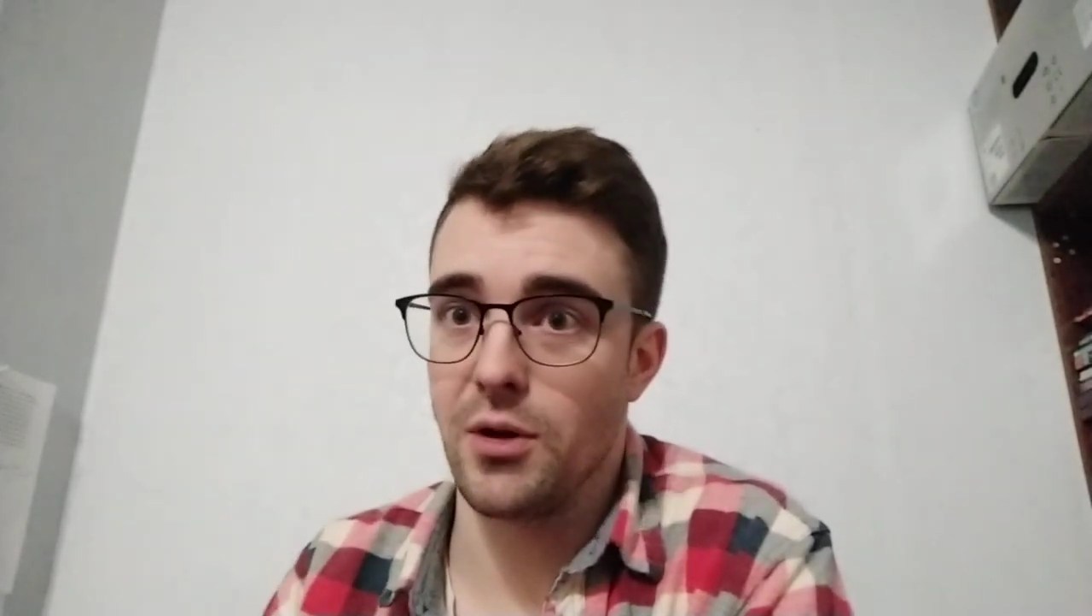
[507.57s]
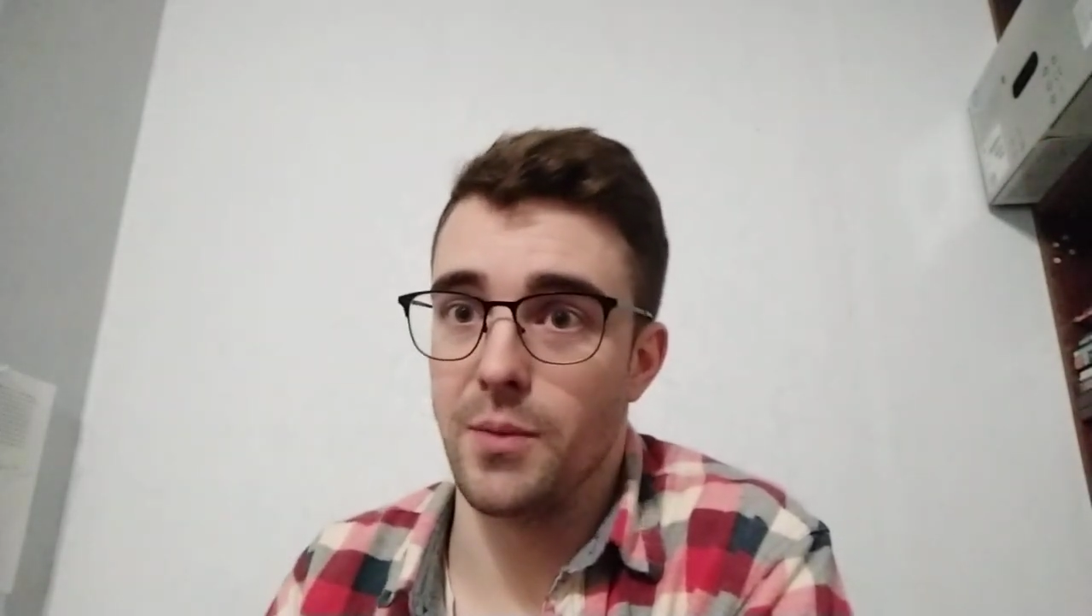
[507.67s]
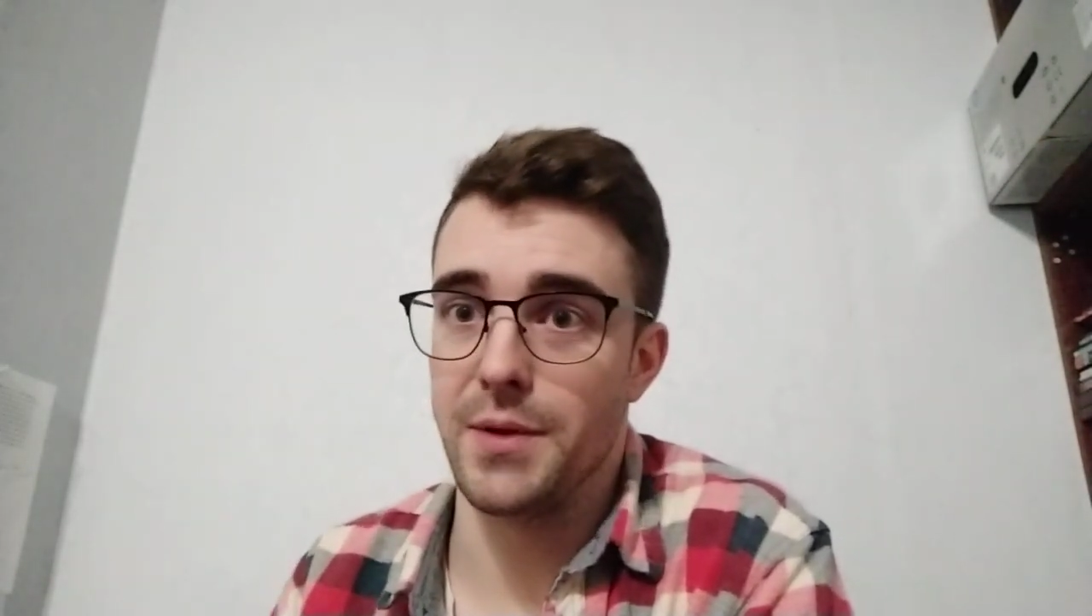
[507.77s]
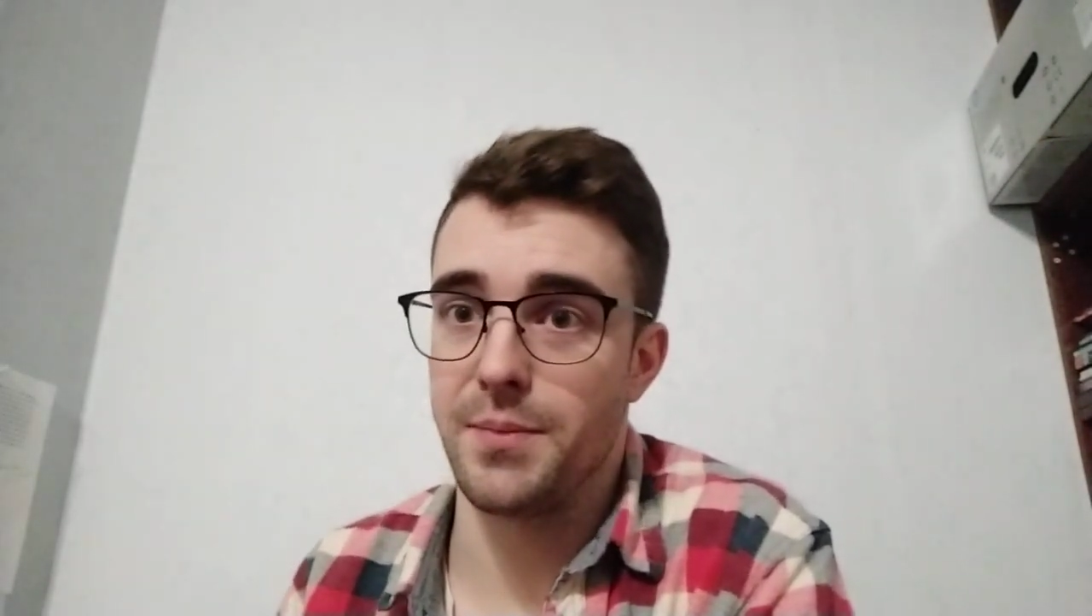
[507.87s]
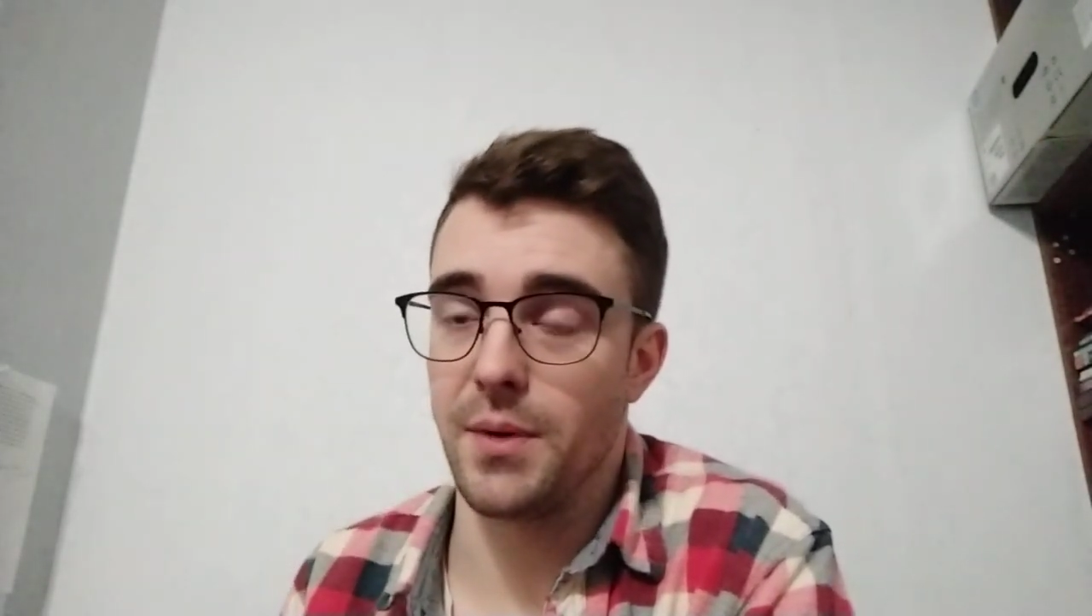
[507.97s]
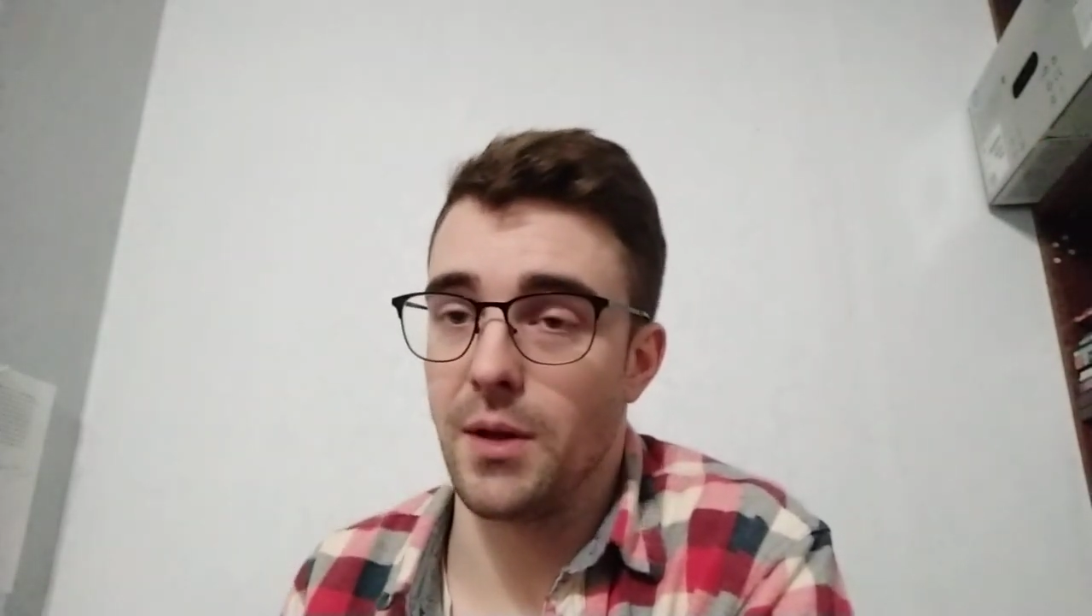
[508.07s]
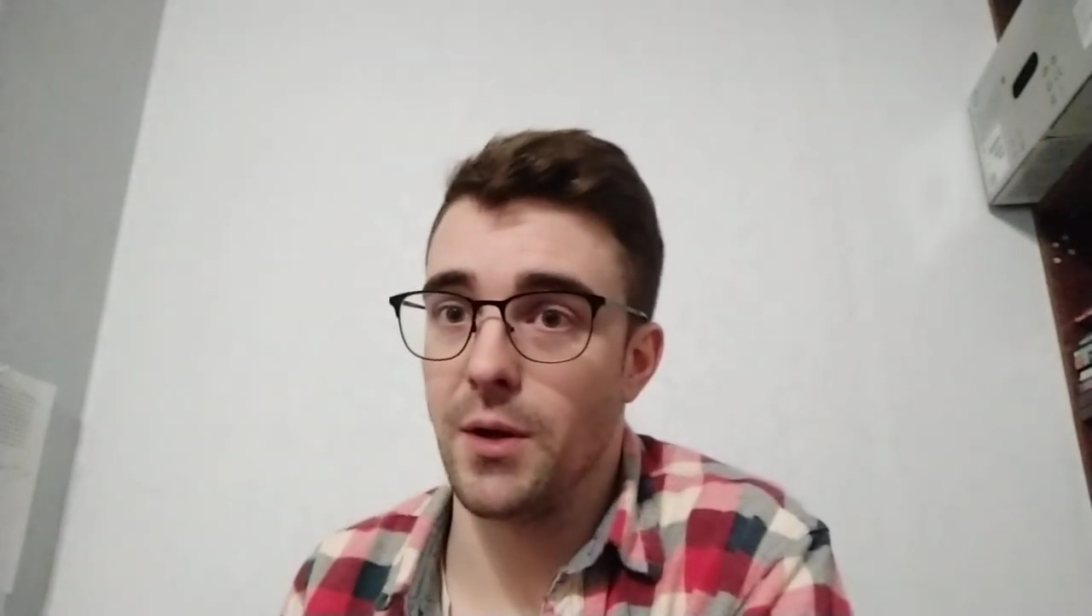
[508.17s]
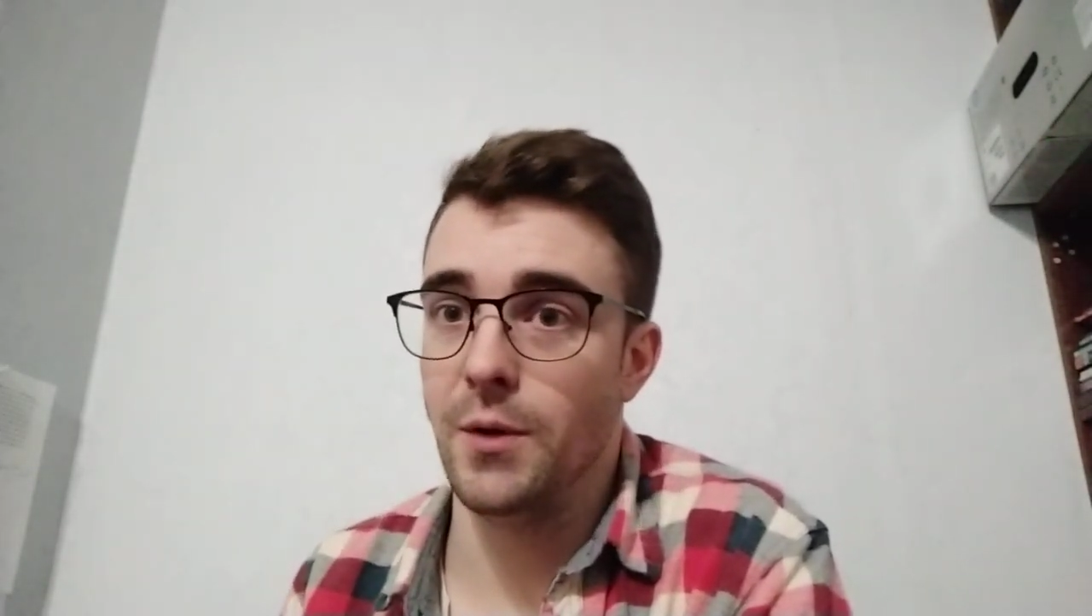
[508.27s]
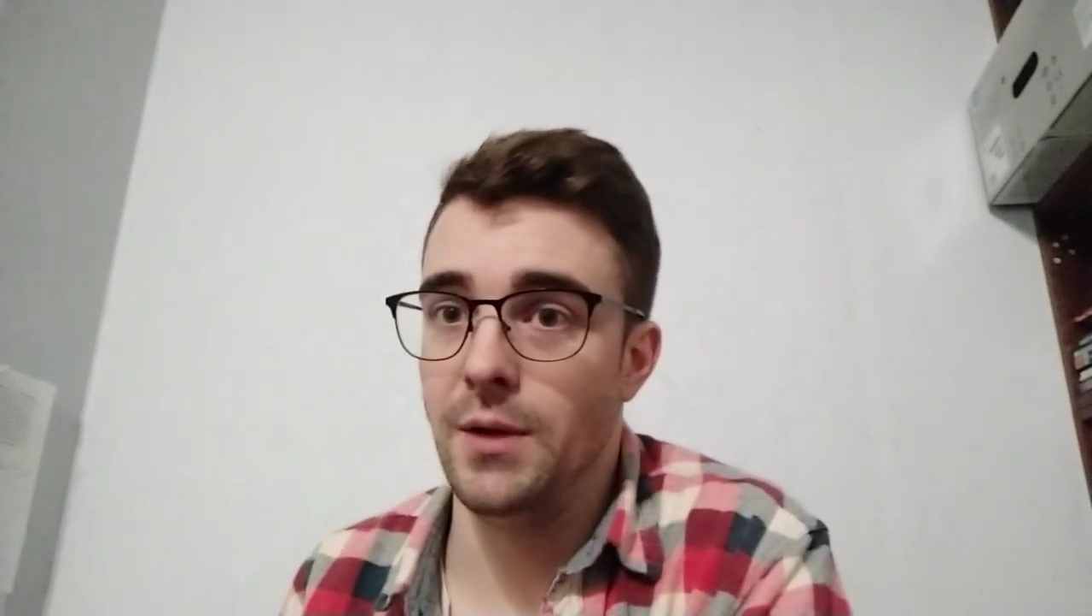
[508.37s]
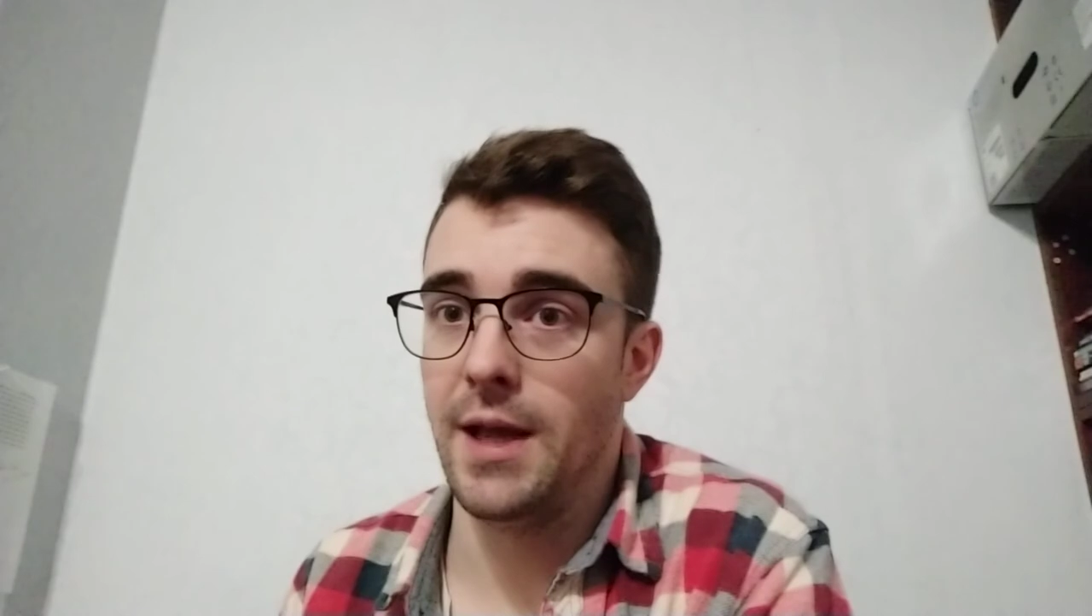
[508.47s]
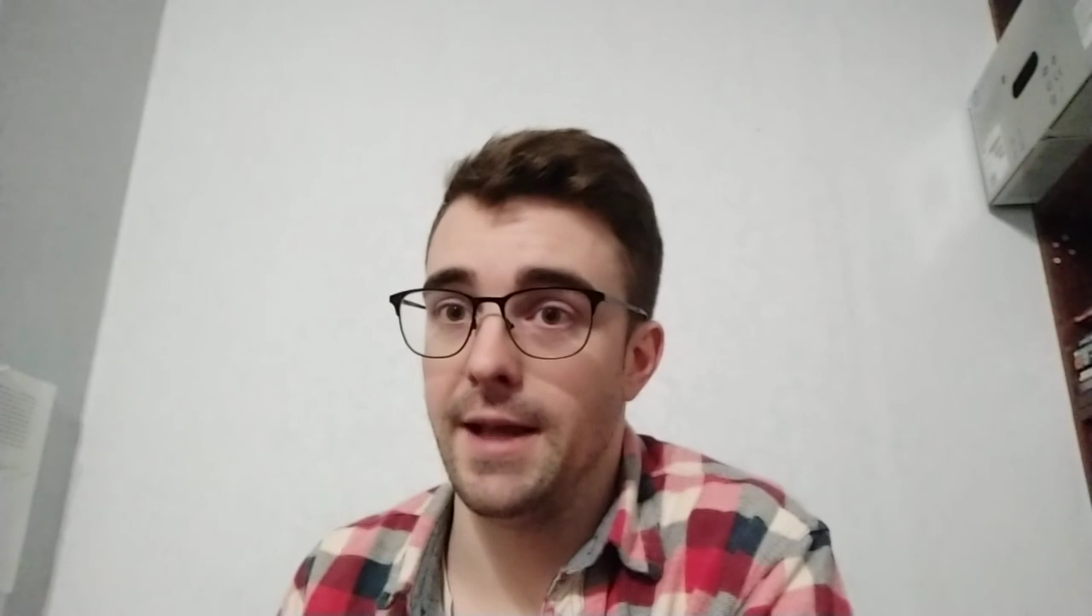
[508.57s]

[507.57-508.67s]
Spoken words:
comments below.